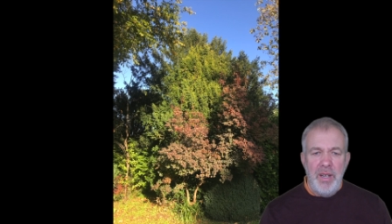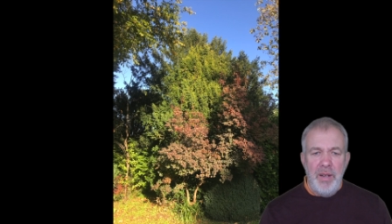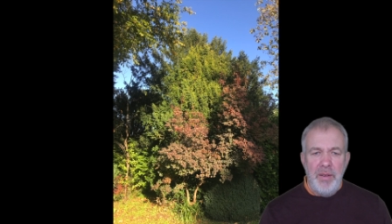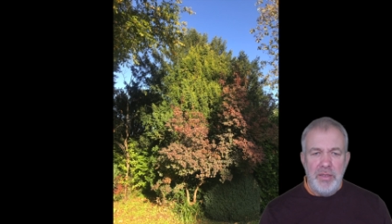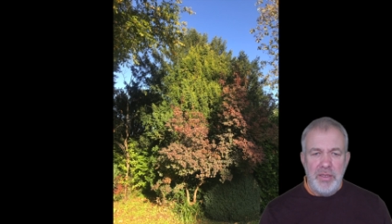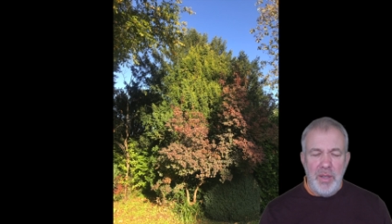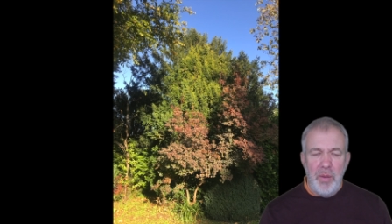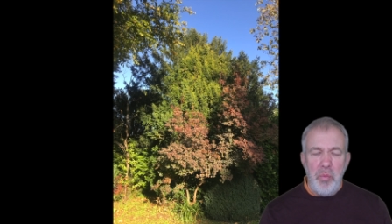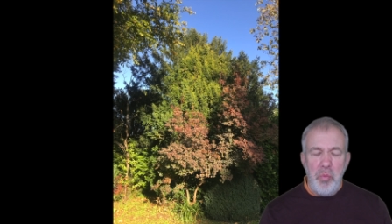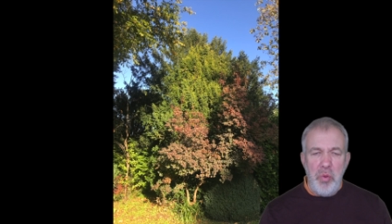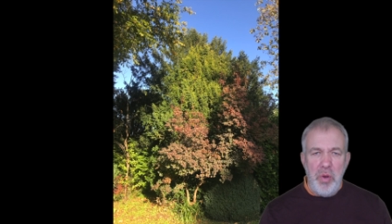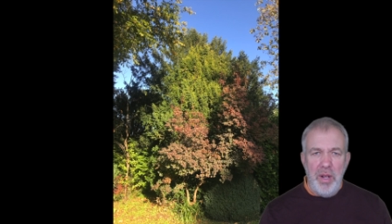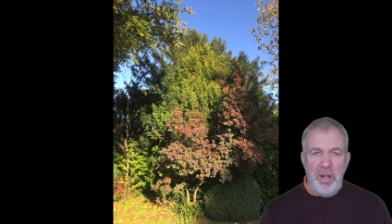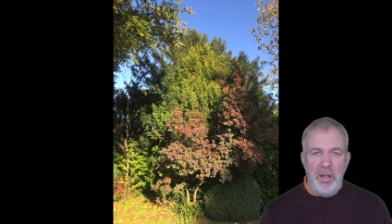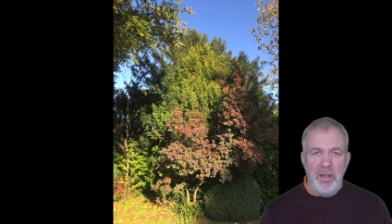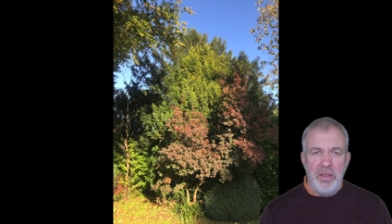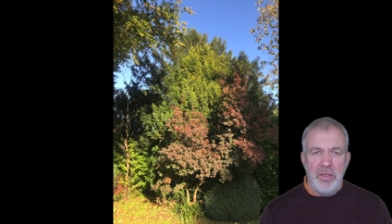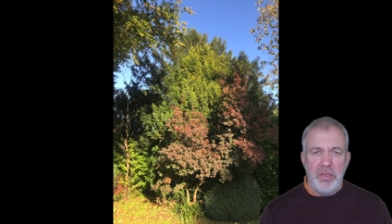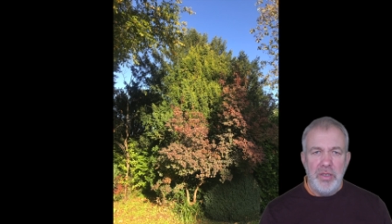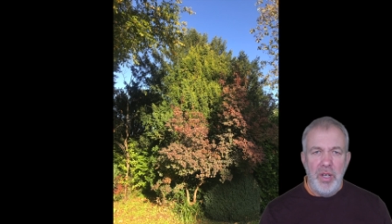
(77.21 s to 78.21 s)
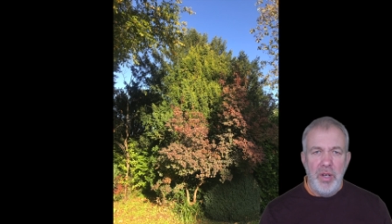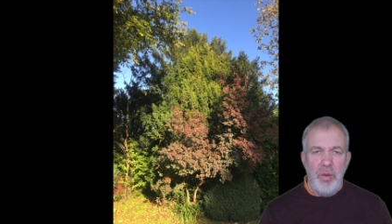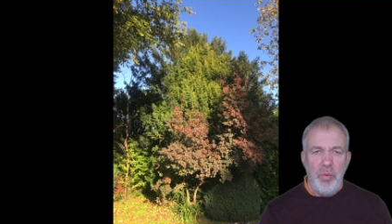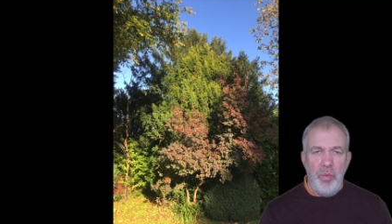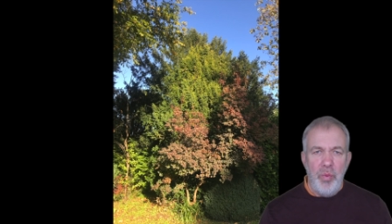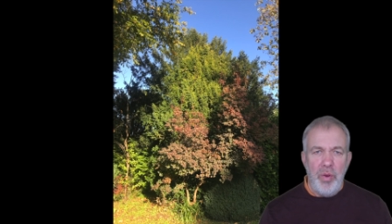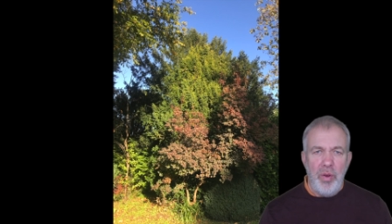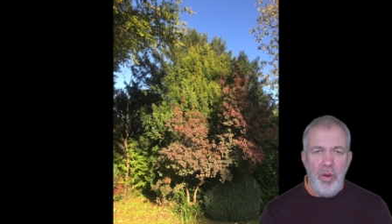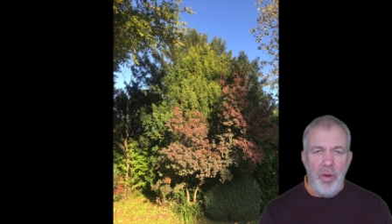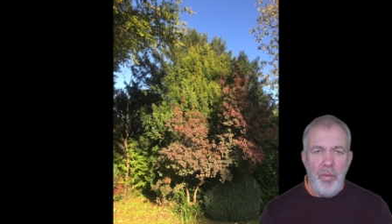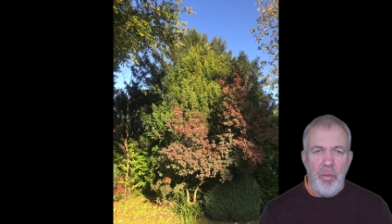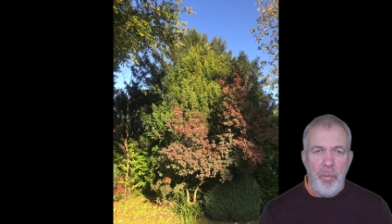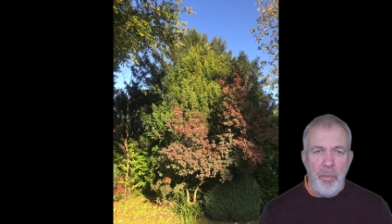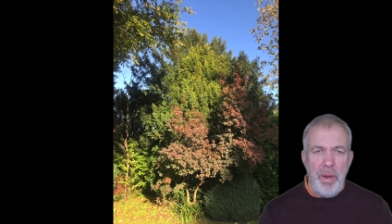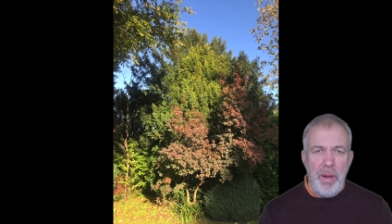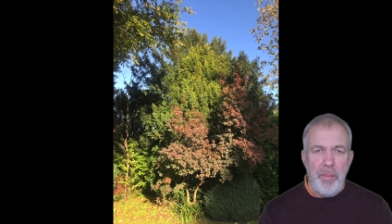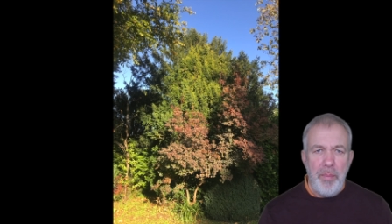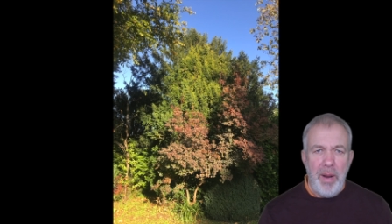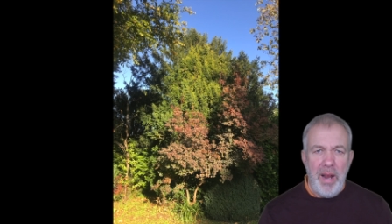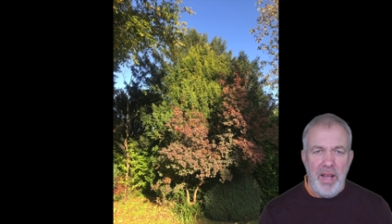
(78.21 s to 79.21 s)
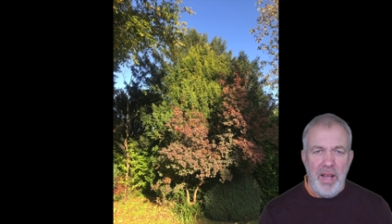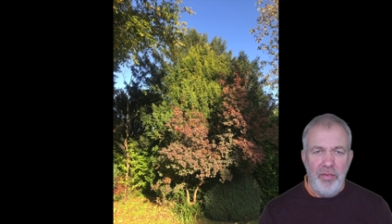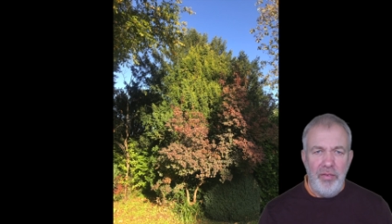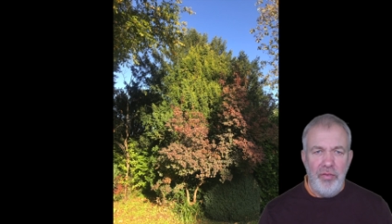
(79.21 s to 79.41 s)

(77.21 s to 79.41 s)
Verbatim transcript: Some will. So we've got big plans